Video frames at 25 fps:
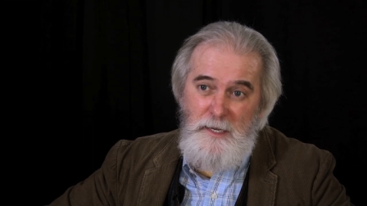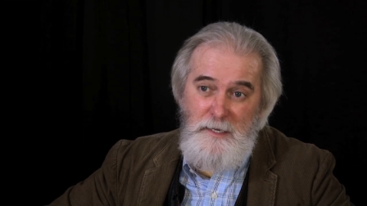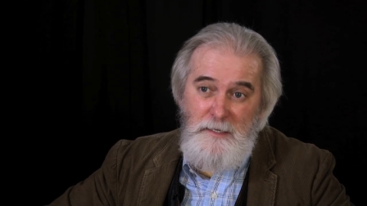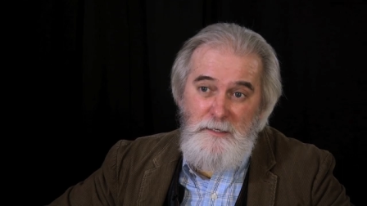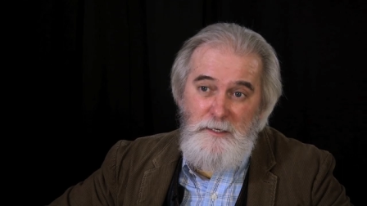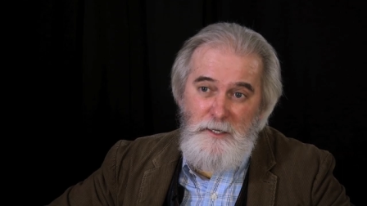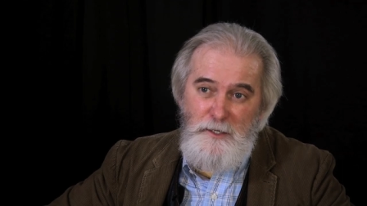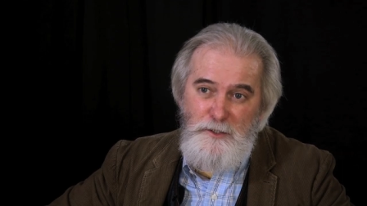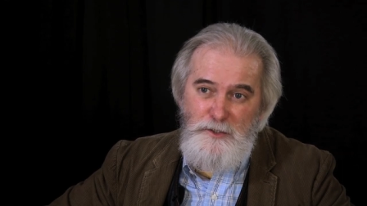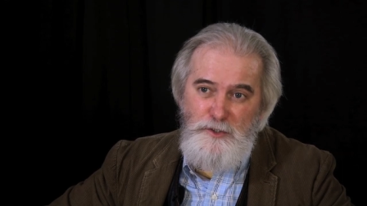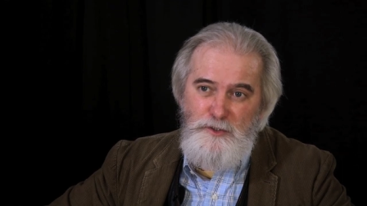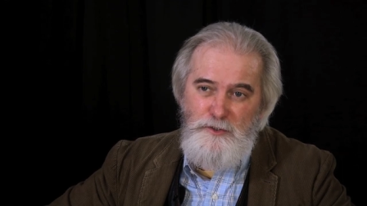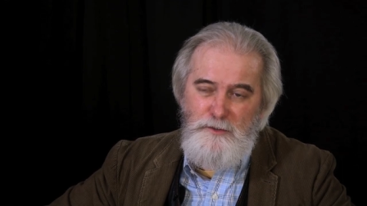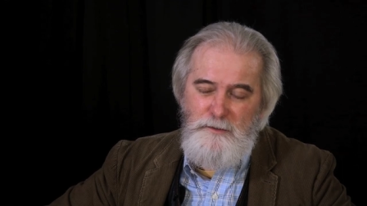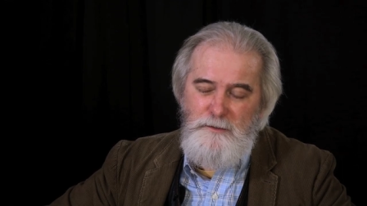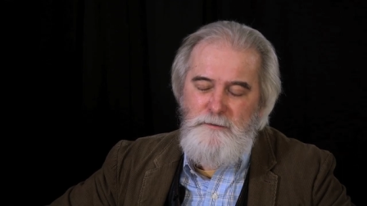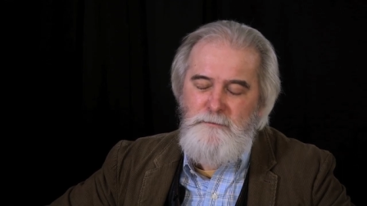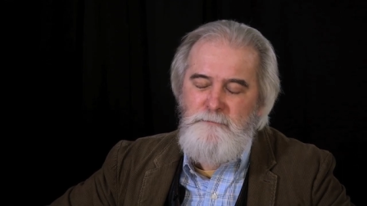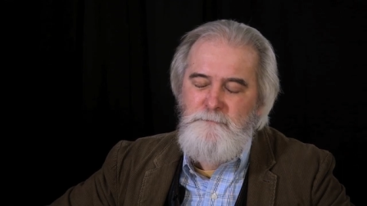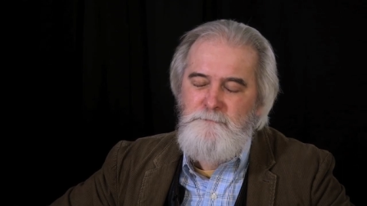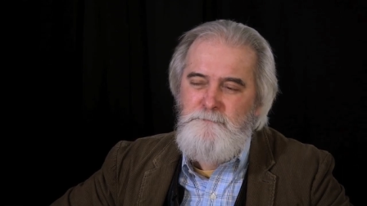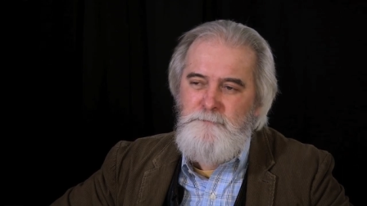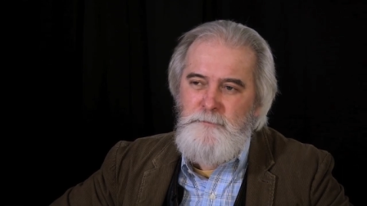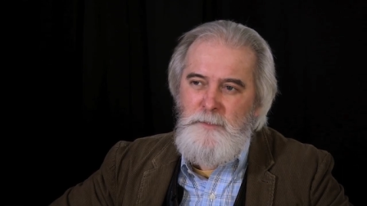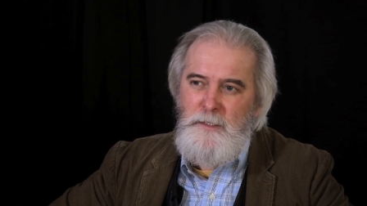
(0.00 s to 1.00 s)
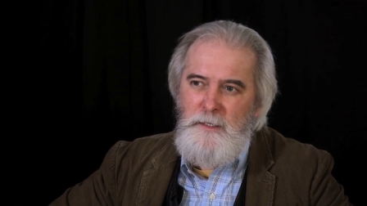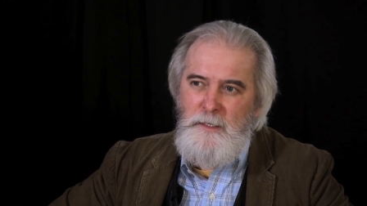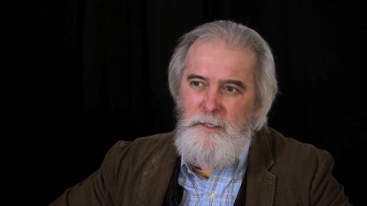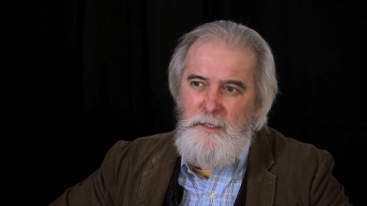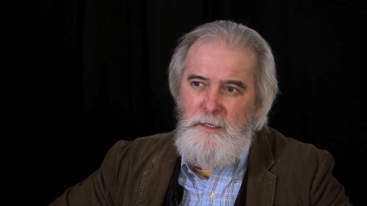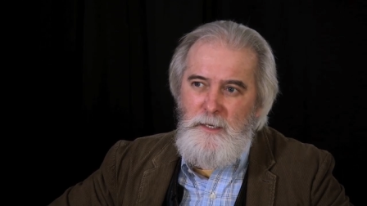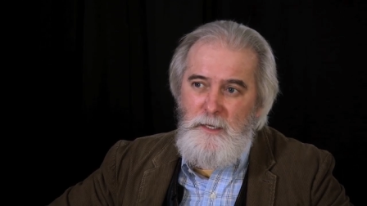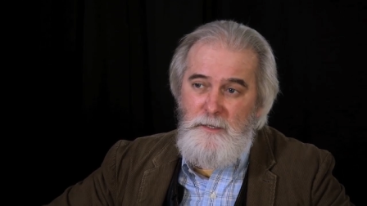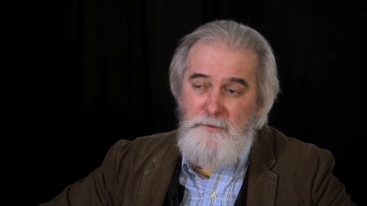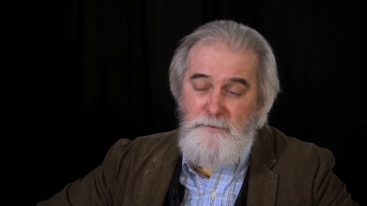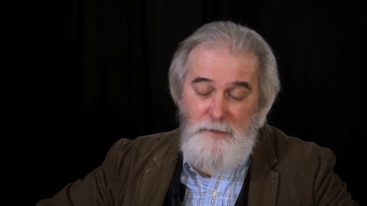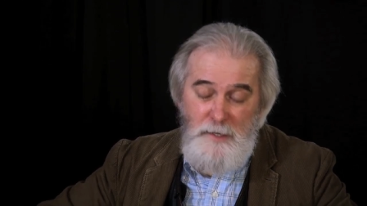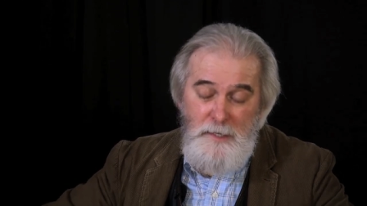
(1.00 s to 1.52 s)
a nation,
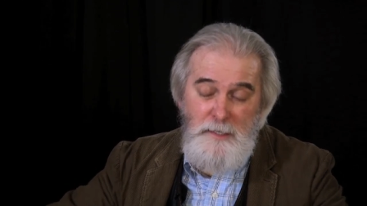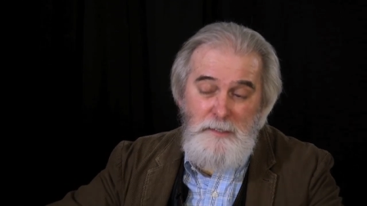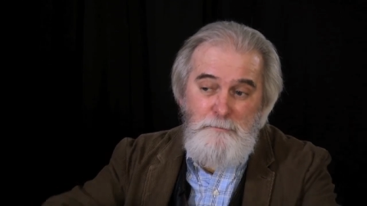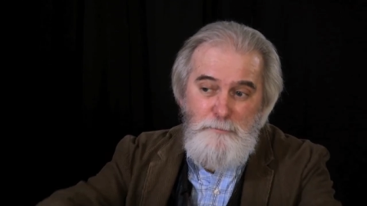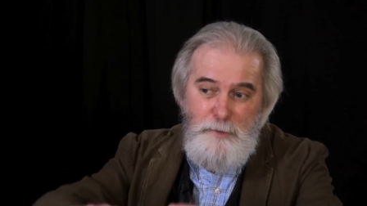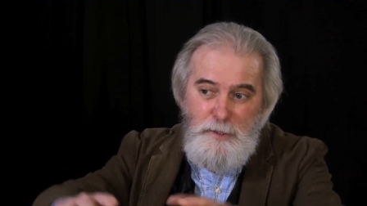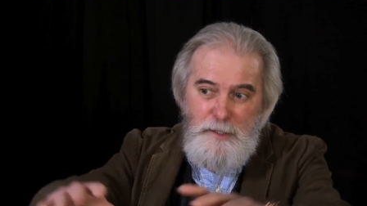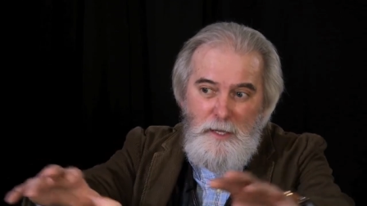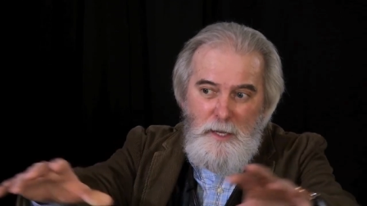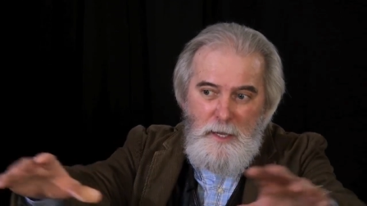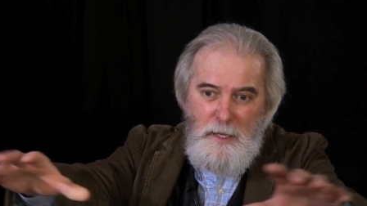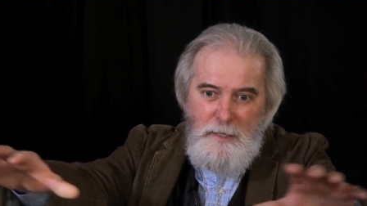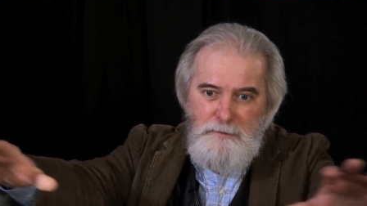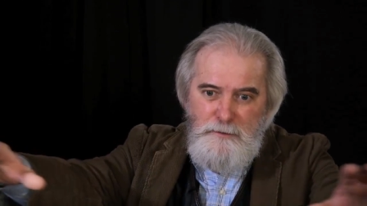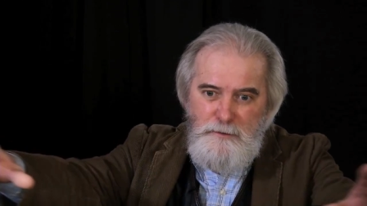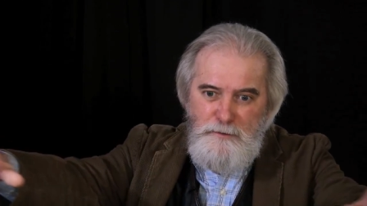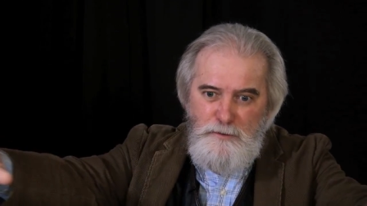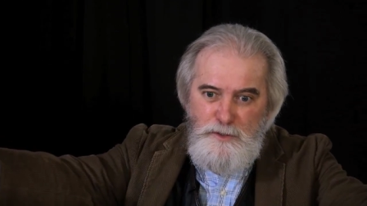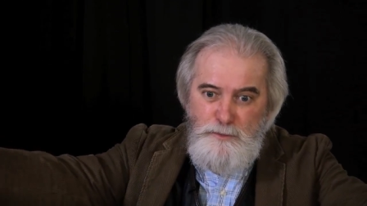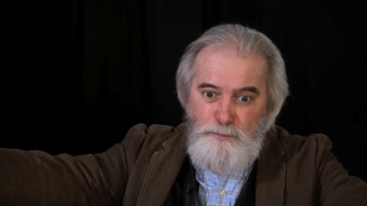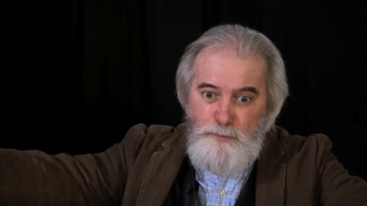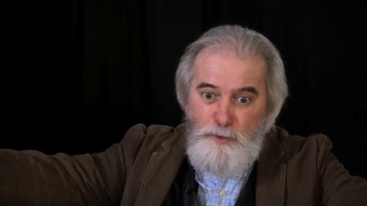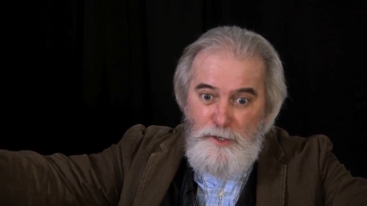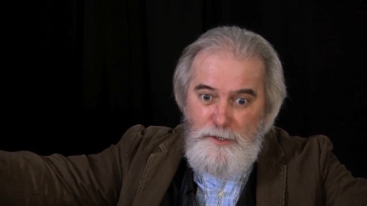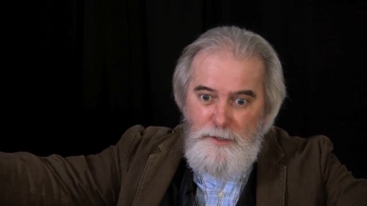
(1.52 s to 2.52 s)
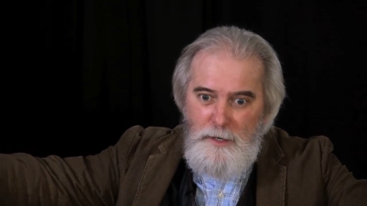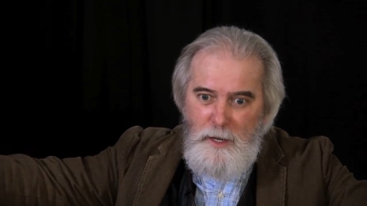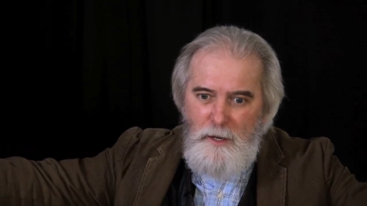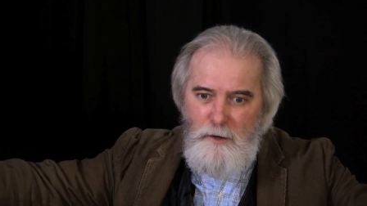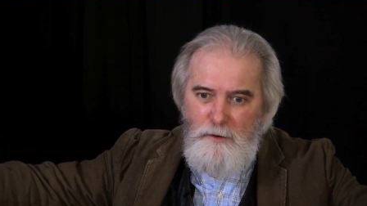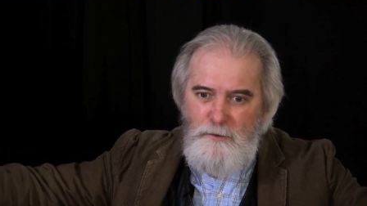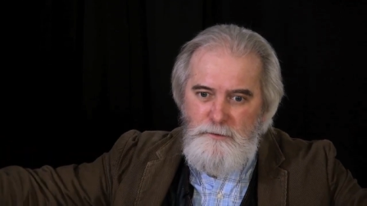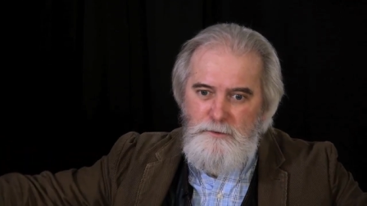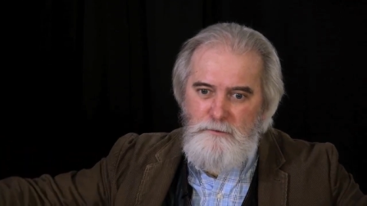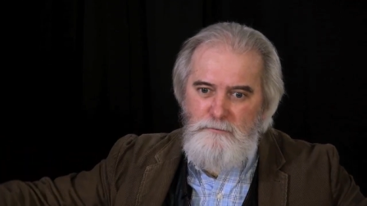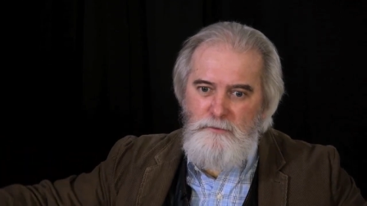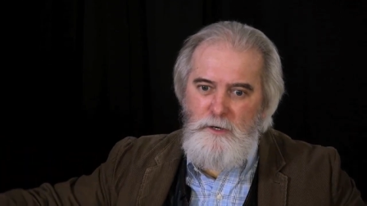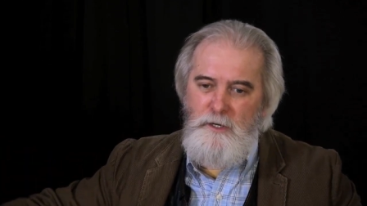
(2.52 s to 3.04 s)
and then began to spread
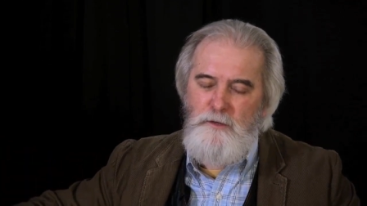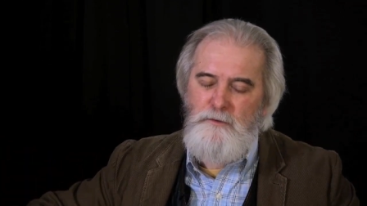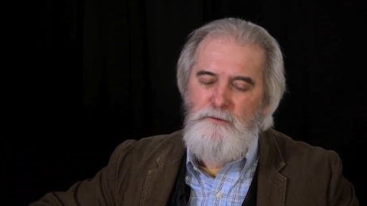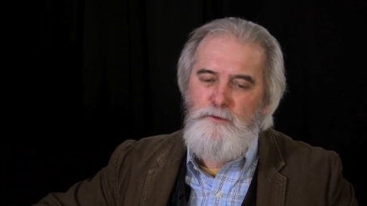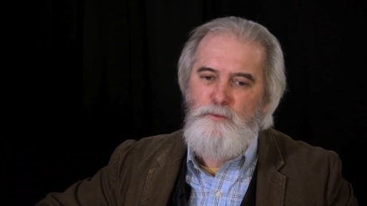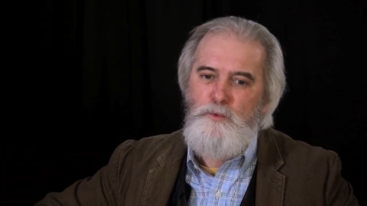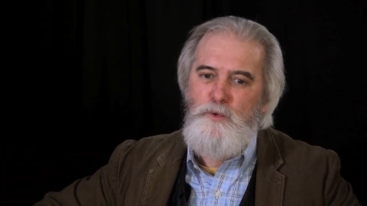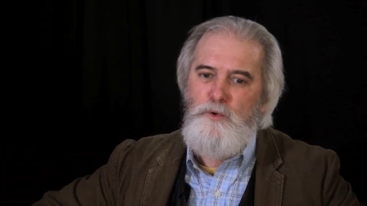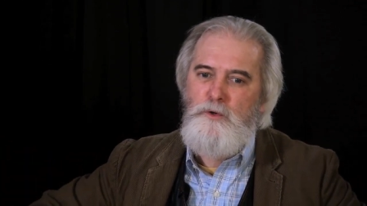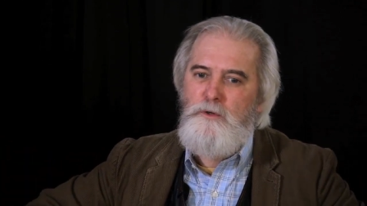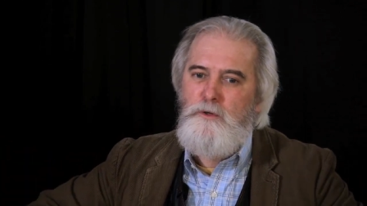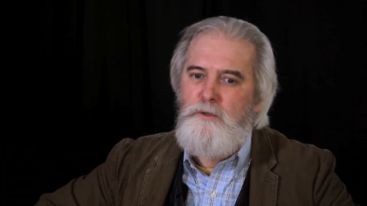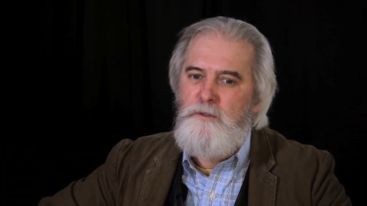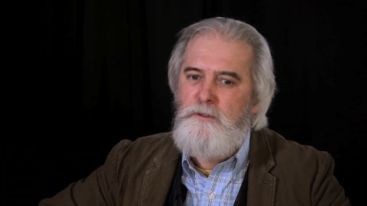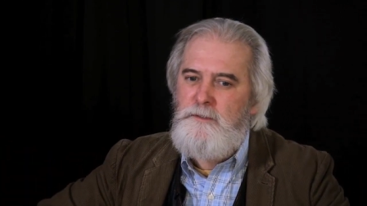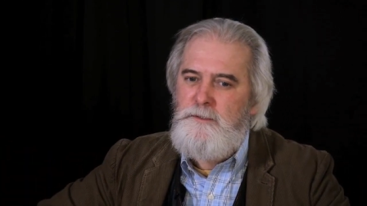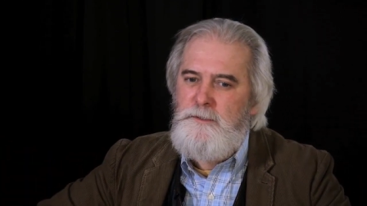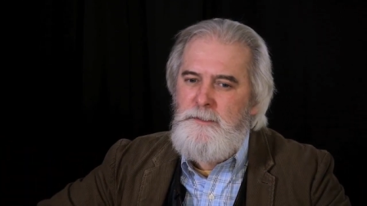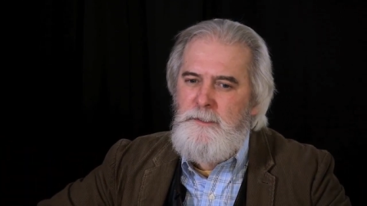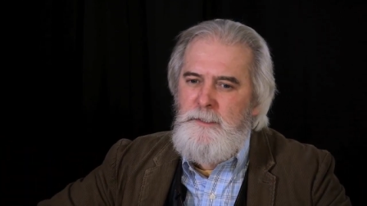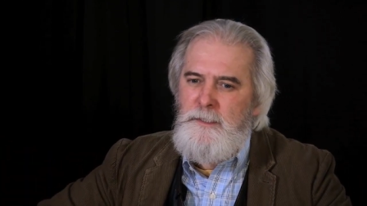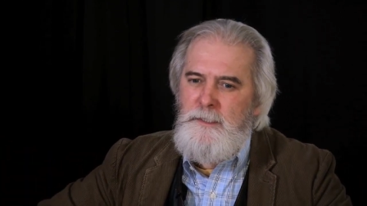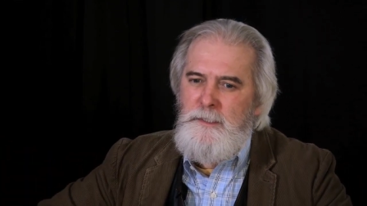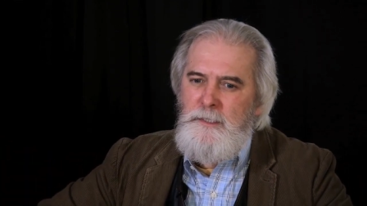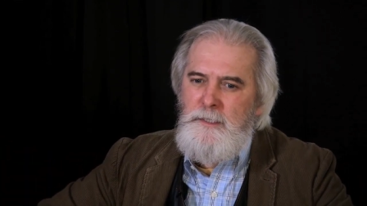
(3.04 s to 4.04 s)
out around the world,